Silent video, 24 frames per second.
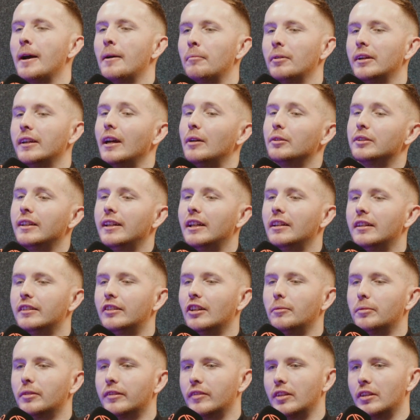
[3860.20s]
But yeah, I was an early
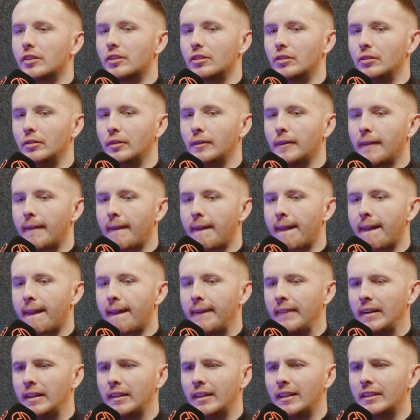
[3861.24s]
adopter of the show,
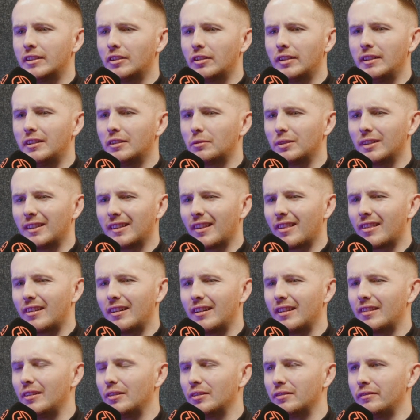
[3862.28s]
and his audience was like
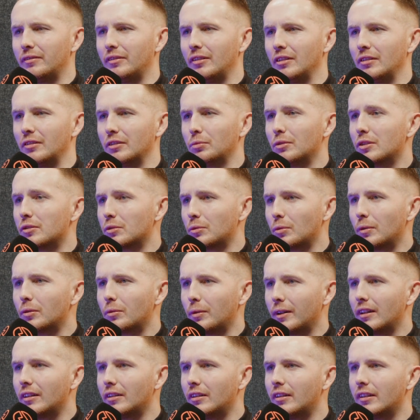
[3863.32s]
30,000 followers, which was still
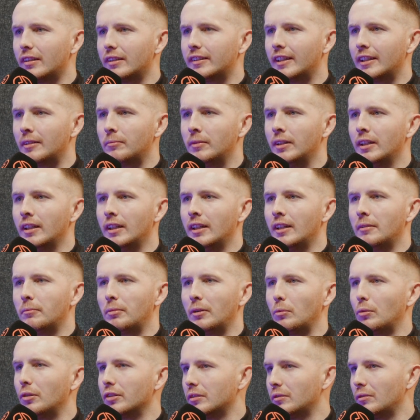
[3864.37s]
quite a lot at the time,
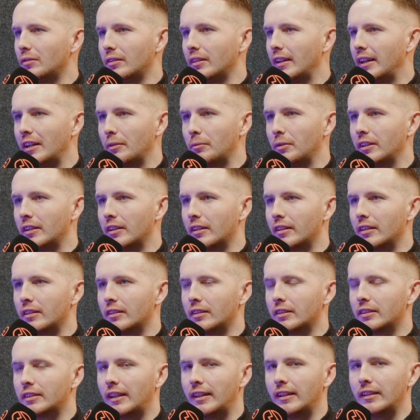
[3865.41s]
but it wasn't anywhere near
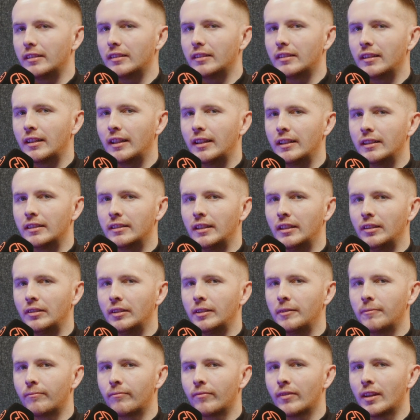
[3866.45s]
the size that it is now.
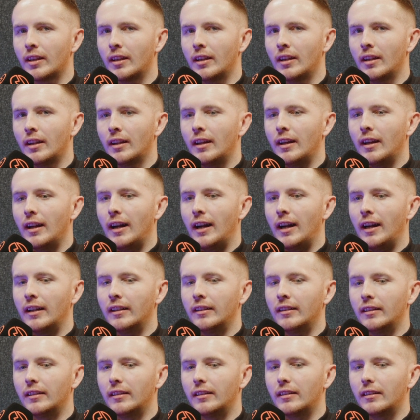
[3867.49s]

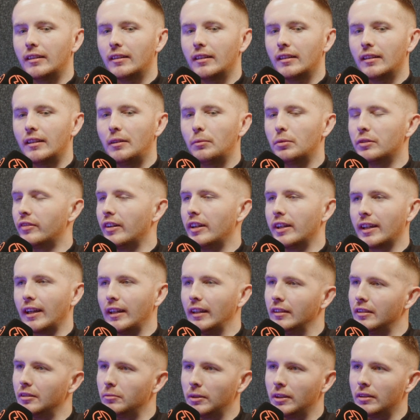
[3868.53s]
And he was very
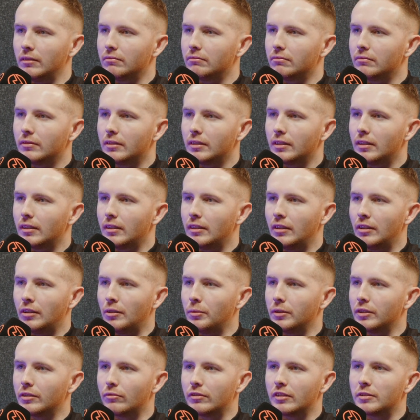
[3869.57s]
kind to me. He
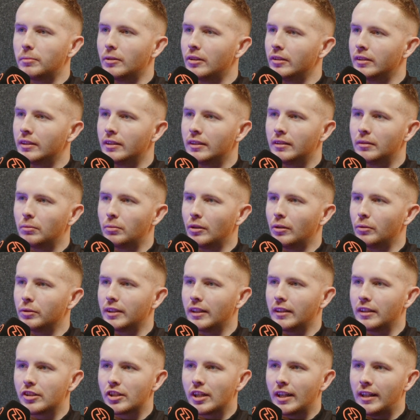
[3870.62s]
always responded. We always
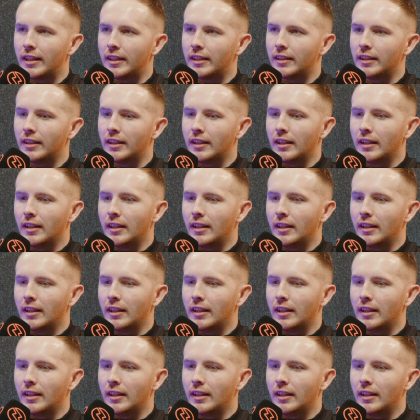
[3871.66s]
had a chat.